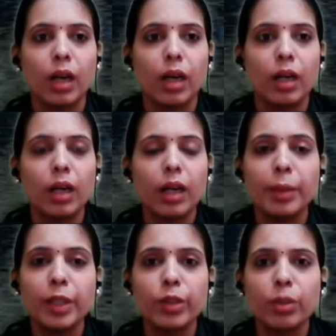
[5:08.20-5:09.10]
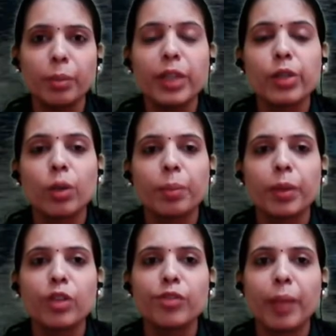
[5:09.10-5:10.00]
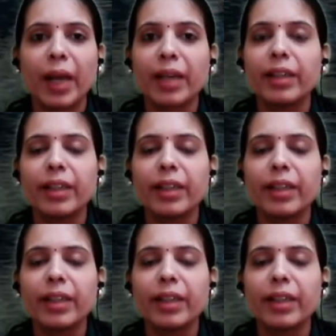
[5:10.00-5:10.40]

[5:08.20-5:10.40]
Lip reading: Now coming to the main topic of magnetic